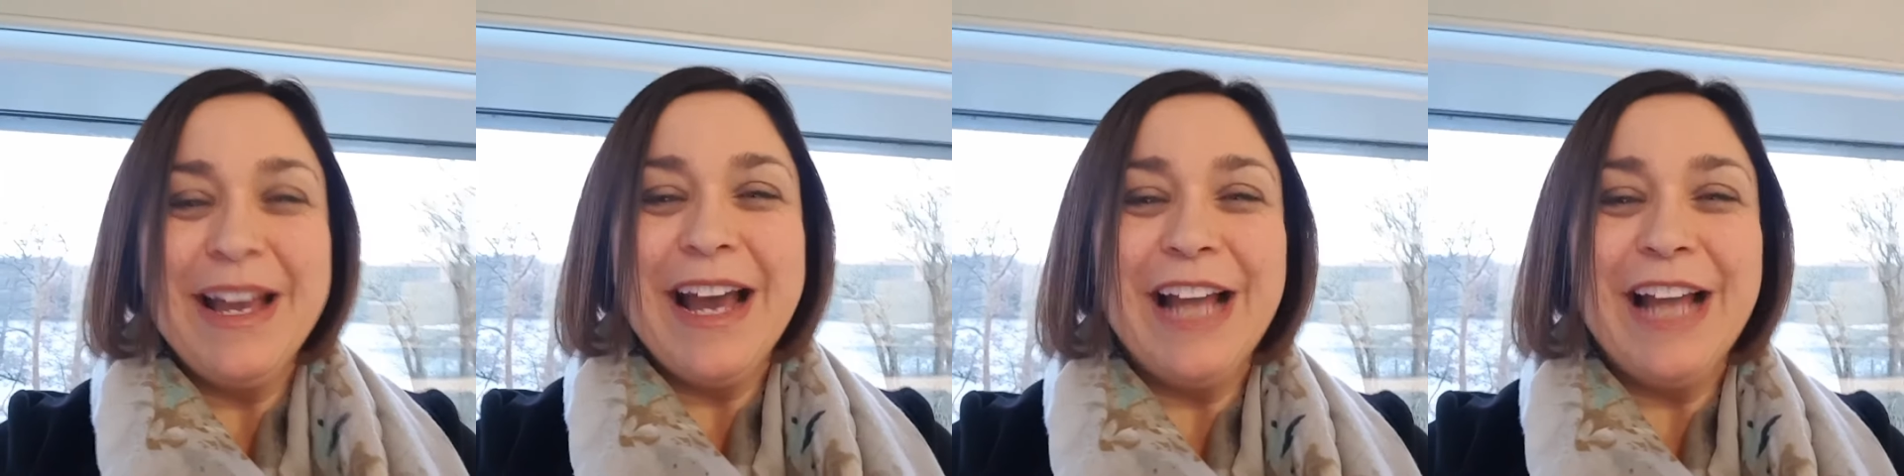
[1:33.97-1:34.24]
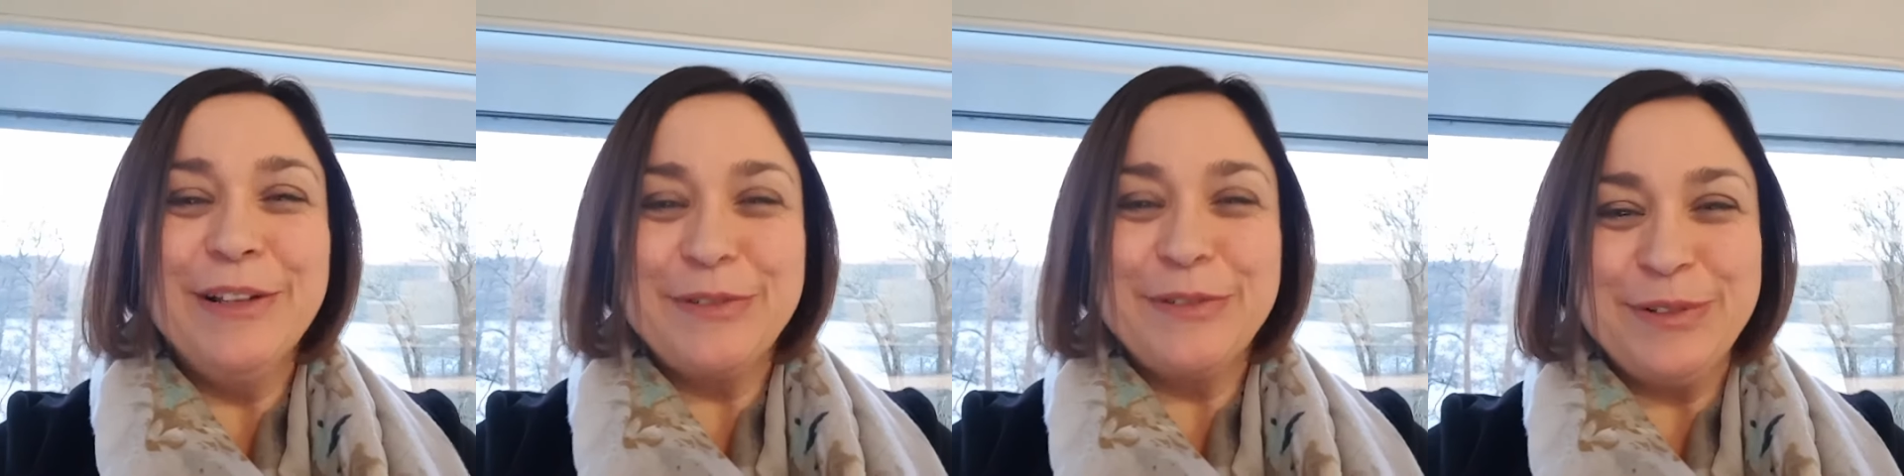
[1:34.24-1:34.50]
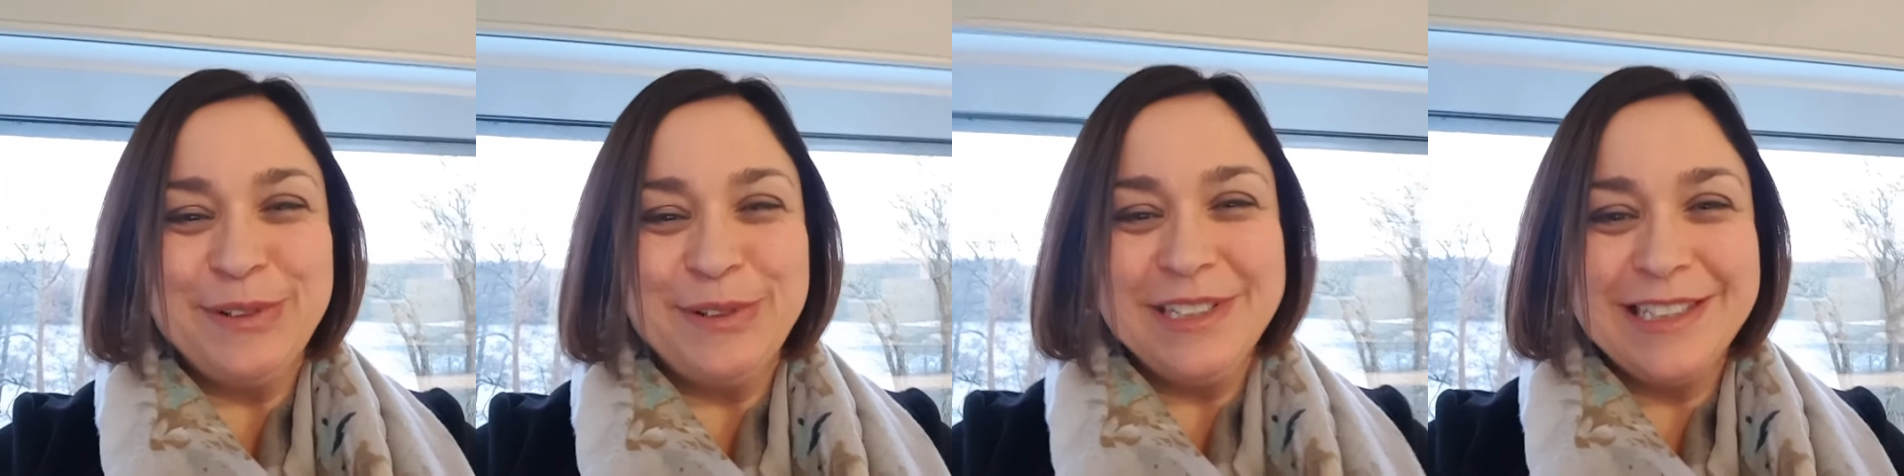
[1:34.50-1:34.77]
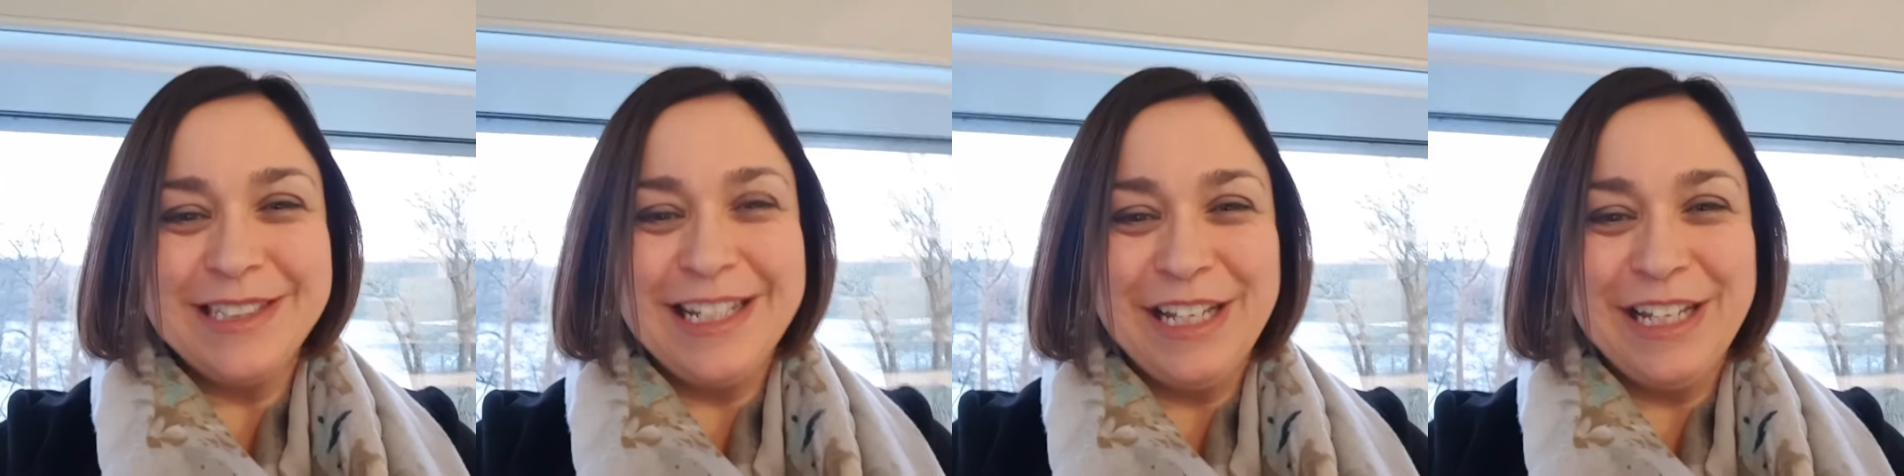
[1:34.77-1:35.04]
I look forward to
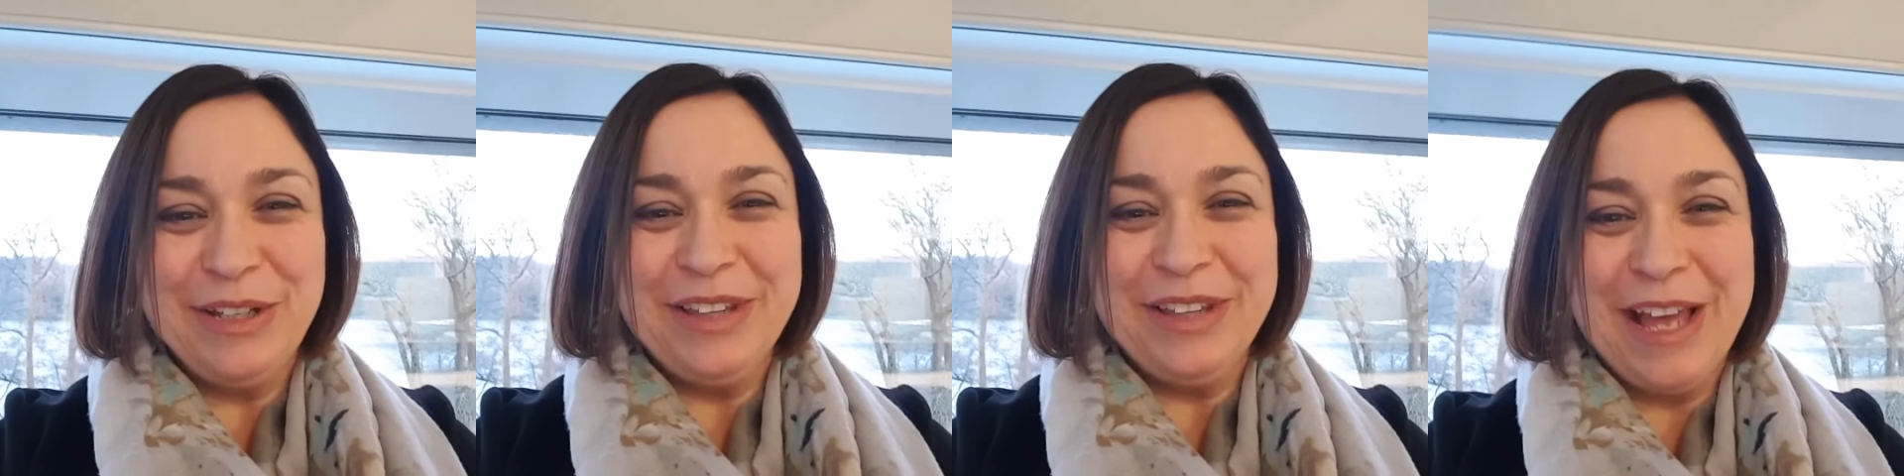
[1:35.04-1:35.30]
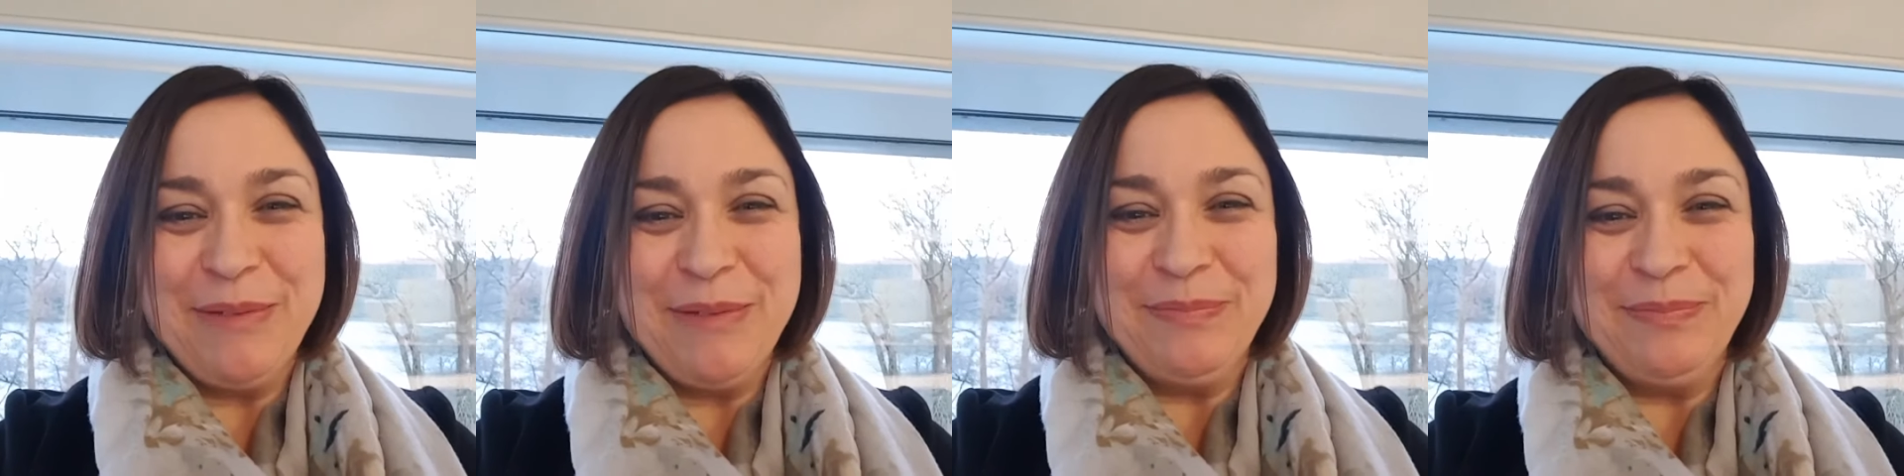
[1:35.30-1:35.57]
seeing you there.